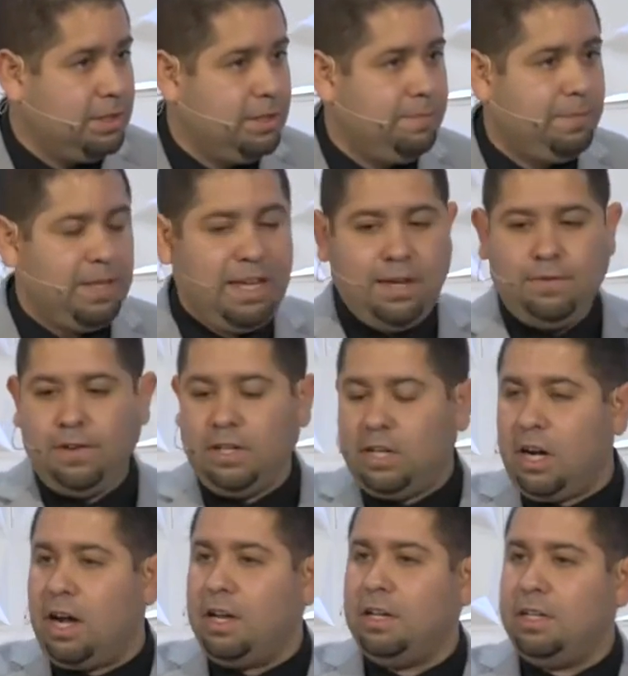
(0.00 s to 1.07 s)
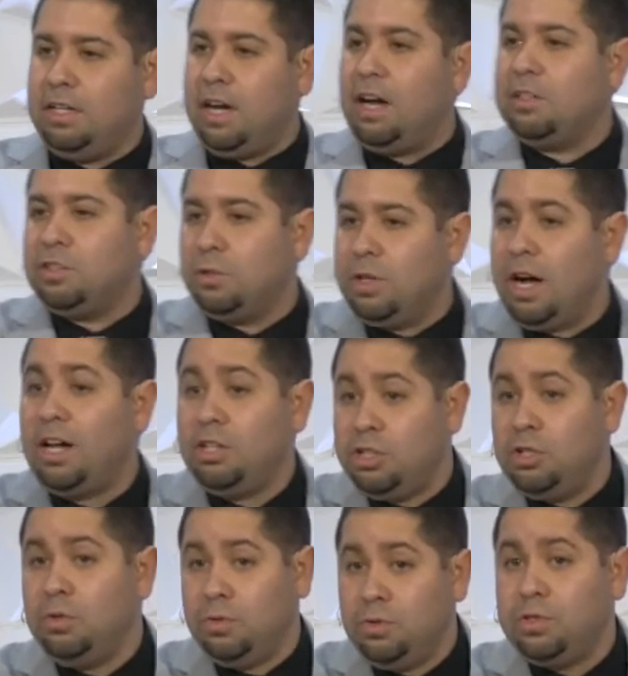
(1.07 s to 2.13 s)
Even God, God, so God
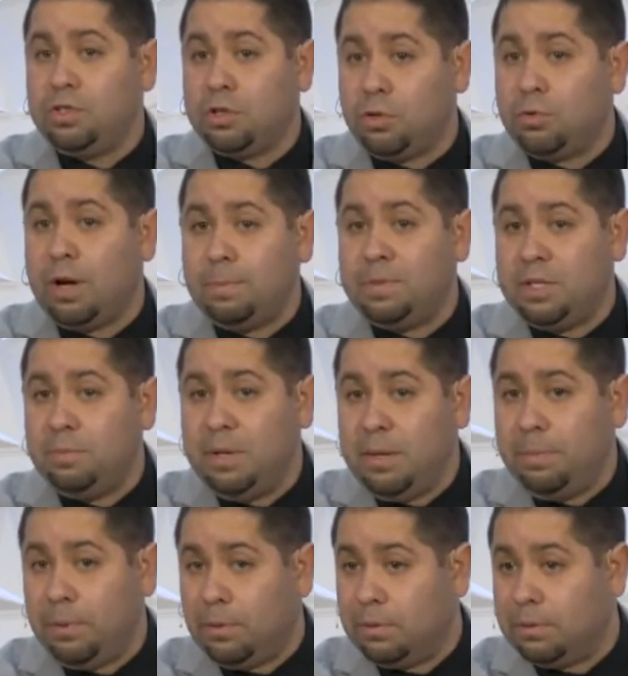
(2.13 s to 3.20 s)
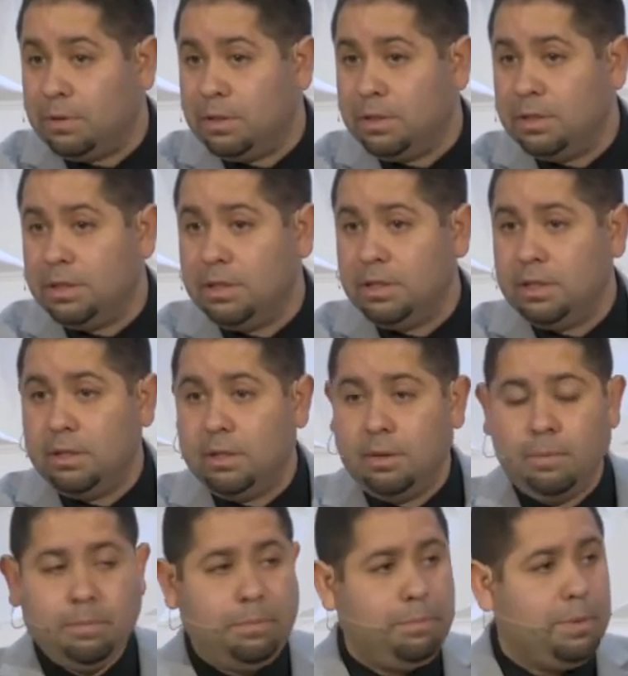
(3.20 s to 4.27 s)
used corrupted people.
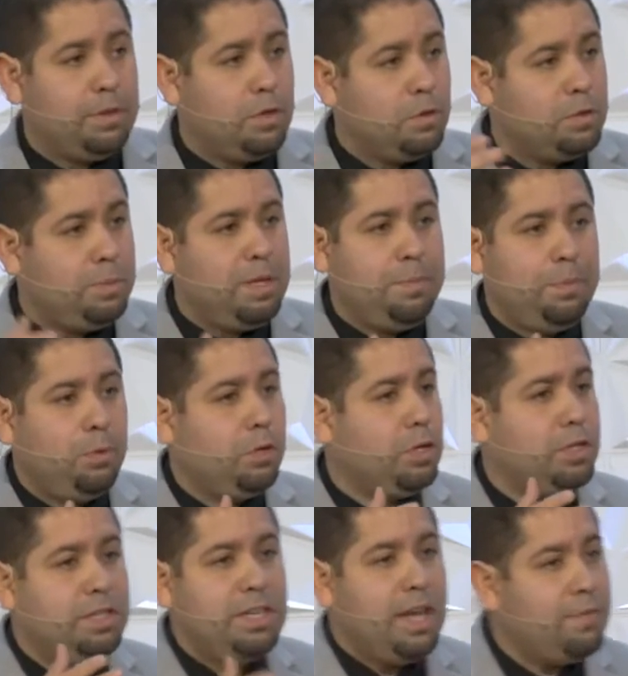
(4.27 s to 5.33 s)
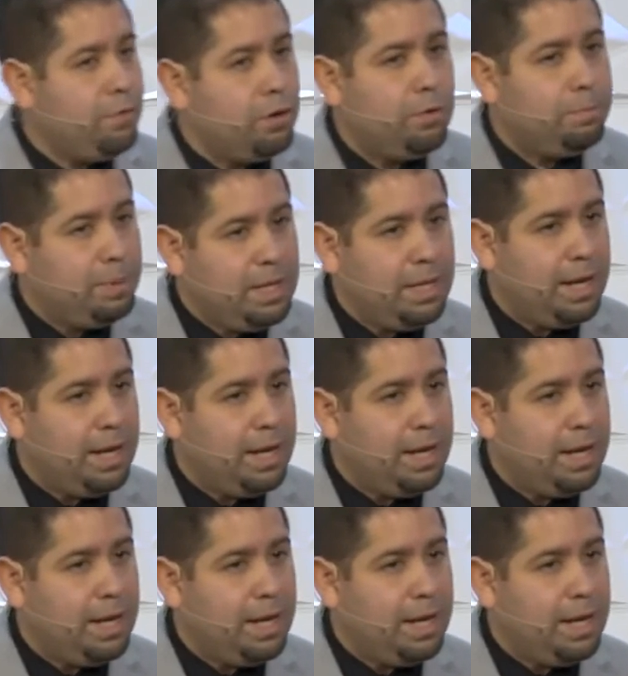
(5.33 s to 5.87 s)
But those people could never be a